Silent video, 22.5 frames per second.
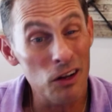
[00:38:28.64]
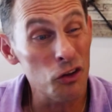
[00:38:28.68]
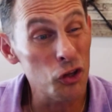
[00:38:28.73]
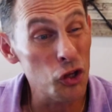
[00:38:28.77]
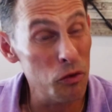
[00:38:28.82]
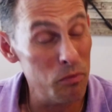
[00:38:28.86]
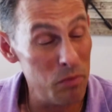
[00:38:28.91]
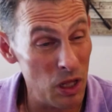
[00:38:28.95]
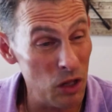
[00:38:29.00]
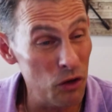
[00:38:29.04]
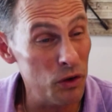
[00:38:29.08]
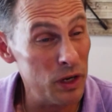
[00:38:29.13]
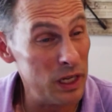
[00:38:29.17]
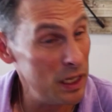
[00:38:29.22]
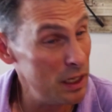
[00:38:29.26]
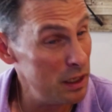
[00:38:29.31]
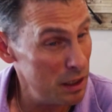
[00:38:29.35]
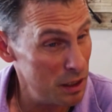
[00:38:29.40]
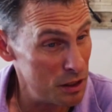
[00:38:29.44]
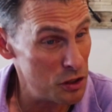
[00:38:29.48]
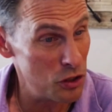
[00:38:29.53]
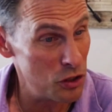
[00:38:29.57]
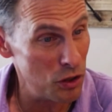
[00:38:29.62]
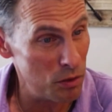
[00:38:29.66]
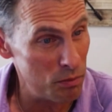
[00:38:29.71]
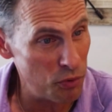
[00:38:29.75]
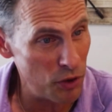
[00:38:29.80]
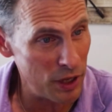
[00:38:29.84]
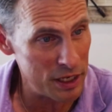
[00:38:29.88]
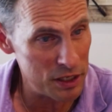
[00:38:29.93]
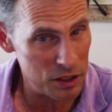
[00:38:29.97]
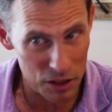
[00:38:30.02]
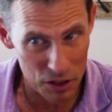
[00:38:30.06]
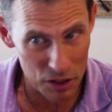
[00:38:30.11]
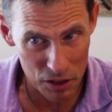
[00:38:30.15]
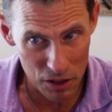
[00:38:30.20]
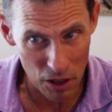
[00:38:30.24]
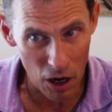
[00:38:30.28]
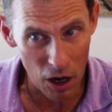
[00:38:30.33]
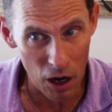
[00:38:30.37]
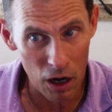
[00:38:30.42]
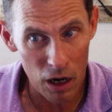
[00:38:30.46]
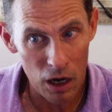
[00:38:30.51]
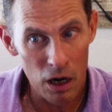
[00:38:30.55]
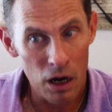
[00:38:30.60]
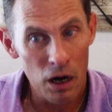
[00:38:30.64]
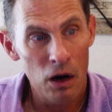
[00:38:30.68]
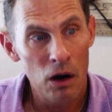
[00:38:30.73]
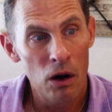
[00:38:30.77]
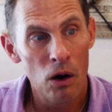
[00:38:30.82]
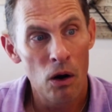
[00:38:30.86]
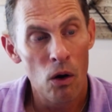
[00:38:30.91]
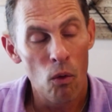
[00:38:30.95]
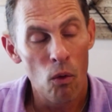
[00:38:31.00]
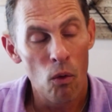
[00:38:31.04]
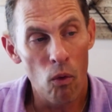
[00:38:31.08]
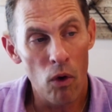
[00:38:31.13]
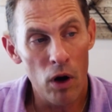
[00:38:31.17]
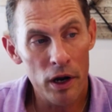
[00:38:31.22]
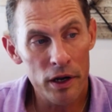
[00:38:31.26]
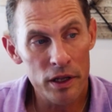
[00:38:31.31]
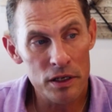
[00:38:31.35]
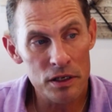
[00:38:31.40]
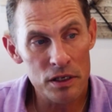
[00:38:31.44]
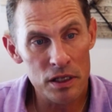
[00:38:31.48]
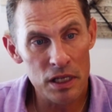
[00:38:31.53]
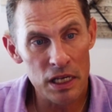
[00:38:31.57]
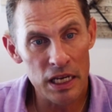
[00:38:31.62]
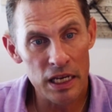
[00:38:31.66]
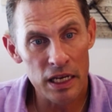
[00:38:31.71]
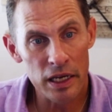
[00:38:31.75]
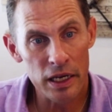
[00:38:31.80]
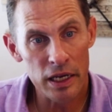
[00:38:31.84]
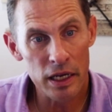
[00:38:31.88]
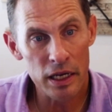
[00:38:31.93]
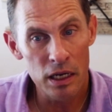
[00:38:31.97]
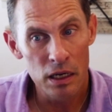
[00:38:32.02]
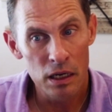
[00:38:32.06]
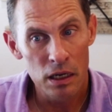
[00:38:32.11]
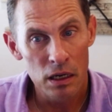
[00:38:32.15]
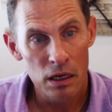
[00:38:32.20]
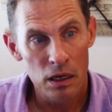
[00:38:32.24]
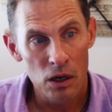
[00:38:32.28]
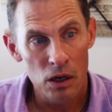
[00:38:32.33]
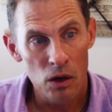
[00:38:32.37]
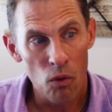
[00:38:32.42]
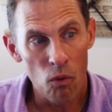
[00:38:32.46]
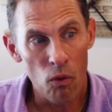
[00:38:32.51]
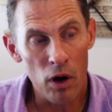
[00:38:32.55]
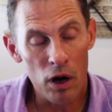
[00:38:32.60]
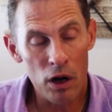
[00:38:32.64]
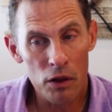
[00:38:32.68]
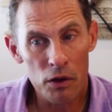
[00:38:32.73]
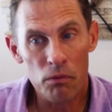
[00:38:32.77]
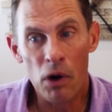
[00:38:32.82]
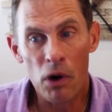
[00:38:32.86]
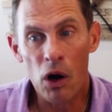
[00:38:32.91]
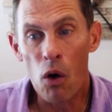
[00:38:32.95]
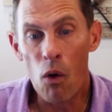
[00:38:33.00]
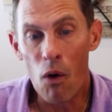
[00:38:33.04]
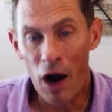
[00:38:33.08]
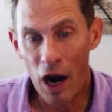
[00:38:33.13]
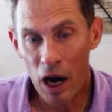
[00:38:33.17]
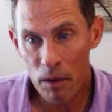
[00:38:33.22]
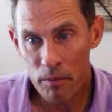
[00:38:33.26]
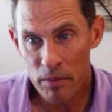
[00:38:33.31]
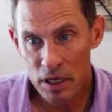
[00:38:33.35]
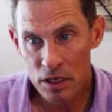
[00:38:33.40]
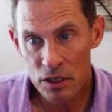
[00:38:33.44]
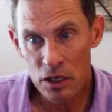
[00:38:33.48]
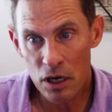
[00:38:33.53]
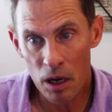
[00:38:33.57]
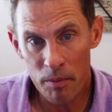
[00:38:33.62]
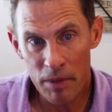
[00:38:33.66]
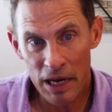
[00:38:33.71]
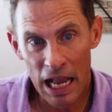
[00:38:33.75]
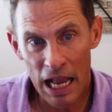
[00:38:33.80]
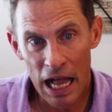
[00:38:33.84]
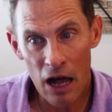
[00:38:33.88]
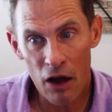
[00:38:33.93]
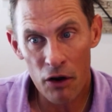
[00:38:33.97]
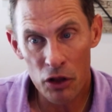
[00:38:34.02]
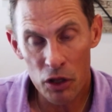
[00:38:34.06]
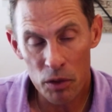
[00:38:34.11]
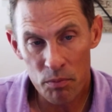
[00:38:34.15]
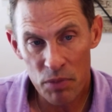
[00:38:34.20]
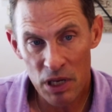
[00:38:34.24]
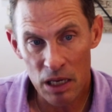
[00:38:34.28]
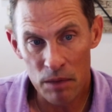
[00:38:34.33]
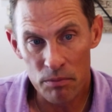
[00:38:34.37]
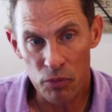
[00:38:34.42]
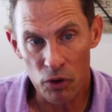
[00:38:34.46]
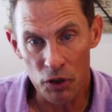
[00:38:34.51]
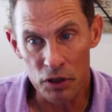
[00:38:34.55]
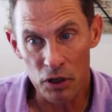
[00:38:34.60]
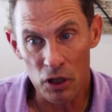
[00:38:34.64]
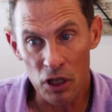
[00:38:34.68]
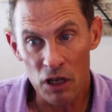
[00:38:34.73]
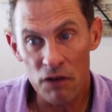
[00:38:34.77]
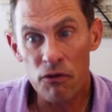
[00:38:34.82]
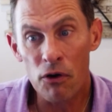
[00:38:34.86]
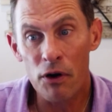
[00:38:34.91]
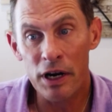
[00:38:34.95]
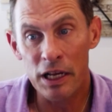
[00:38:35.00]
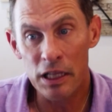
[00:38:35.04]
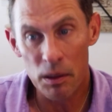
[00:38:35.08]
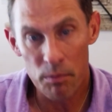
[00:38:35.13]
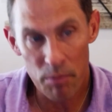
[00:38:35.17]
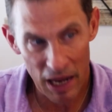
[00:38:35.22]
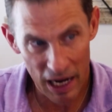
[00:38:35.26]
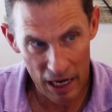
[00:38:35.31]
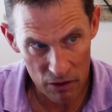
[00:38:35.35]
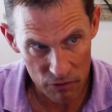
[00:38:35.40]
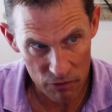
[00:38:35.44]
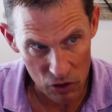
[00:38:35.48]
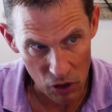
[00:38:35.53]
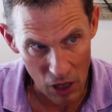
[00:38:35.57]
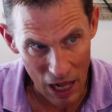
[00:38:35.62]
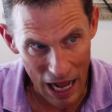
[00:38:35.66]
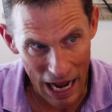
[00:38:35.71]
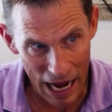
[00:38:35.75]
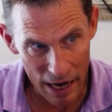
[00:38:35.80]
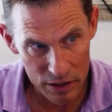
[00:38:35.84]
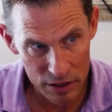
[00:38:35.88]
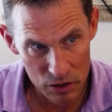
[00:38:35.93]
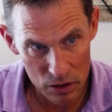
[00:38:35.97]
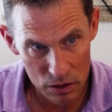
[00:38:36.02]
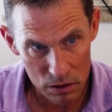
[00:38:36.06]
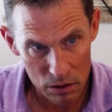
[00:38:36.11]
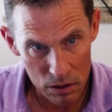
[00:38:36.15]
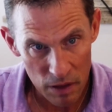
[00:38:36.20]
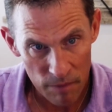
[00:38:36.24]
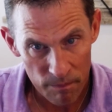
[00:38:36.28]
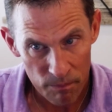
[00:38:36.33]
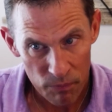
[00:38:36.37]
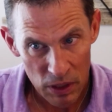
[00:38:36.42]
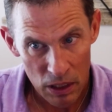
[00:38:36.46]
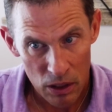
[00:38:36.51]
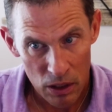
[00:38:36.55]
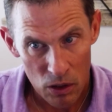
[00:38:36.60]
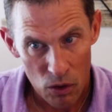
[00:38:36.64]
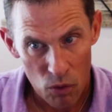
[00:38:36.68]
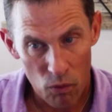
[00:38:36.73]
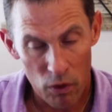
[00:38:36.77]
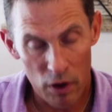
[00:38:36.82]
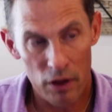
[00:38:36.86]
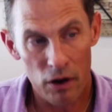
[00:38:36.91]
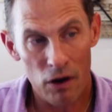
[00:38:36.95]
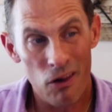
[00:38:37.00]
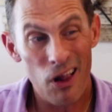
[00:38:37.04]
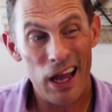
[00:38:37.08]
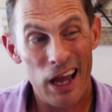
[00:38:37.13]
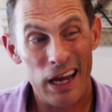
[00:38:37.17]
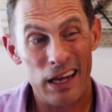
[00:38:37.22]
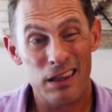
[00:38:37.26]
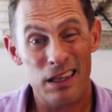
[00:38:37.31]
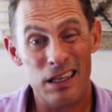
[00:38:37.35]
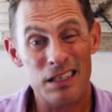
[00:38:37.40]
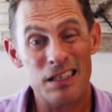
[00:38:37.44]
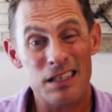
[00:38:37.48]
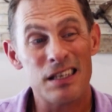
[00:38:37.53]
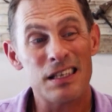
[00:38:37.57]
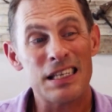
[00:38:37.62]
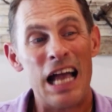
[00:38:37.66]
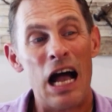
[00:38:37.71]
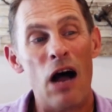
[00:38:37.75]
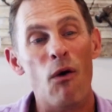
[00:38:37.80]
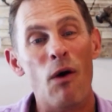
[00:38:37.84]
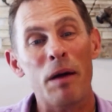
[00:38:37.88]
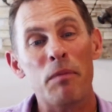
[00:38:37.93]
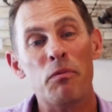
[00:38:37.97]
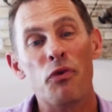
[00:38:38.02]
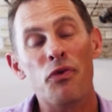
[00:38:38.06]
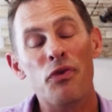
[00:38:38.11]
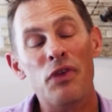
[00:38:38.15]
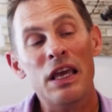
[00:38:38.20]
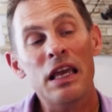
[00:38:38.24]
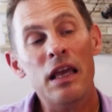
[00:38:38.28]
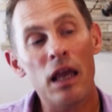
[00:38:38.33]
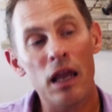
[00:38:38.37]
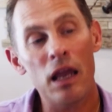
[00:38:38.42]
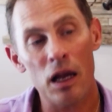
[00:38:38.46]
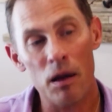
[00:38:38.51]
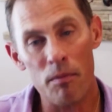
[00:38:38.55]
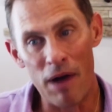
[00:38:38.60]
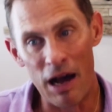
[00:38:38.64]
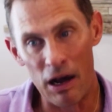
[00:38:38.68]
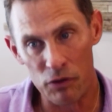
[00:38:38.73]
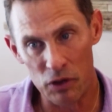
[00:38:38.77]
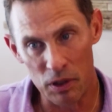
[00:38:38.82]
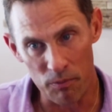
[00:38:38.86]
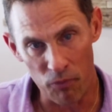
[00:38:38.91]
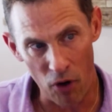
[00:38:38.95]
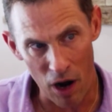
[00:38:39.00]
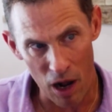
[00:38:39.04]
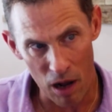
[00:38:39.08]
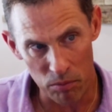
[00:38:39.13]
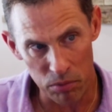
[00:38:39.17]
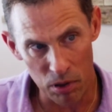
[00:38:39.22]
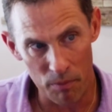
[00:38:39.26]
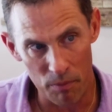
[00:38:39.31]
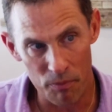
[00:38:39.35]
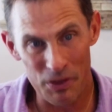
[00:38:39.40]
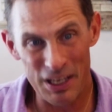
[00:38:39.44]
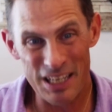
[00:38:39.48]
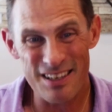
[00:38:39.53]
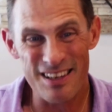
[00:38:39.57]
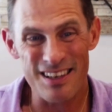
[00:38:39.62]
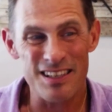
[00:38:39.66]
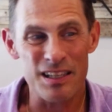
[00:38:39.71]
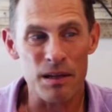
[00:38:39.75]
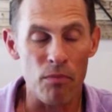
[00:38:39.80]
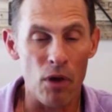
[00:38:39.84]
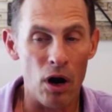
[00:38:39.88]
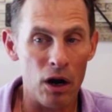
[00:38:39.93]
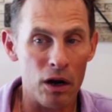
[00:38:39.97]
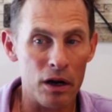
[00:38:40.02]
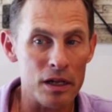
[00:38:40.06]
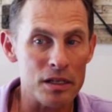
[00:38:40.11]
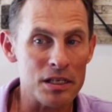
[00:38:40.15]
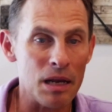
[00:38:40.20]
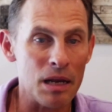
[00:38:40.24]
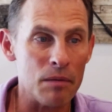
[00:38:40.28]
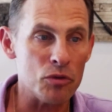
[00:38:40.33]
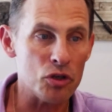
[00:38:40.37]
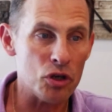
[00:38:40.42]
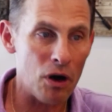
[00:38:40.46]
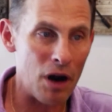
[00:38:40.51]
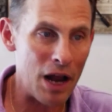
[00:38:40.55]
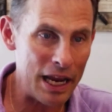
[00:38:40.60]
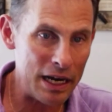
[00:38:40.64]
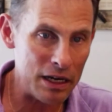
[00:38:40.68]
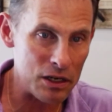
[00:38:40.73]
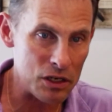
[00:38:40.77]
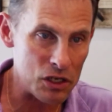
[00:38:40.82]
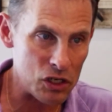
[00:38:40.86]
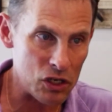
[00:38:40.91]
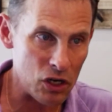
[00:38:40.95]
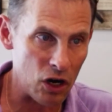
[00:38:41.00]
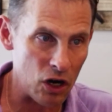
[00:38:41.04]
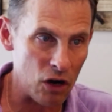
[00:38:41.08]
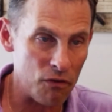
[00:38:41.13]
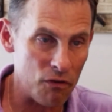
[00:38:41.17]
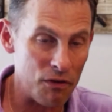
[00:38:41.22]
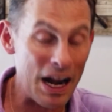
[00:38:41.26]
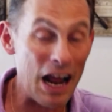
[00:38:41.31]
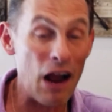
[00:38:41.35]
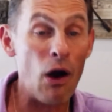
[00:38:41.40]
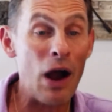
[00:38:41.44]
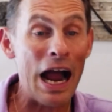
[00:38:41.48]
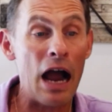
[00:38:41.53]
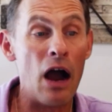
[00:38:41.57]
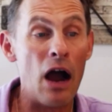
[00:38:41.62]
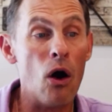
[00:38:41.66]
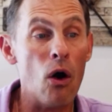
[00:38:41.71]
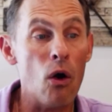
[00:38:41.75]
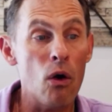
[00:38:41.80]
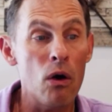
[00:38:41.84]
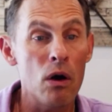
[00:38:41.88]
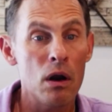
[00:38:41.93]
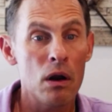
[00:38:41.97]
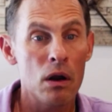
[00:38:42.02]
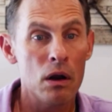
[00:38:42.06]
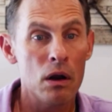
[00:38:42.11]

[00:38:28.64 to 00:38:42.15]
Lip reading: humility is a good place to start. What are the requirements coming out of the people delivering the pane of glass, where they're like, this is how I'm thinking about the problem. This is the markets I'm trying to serve. Now, how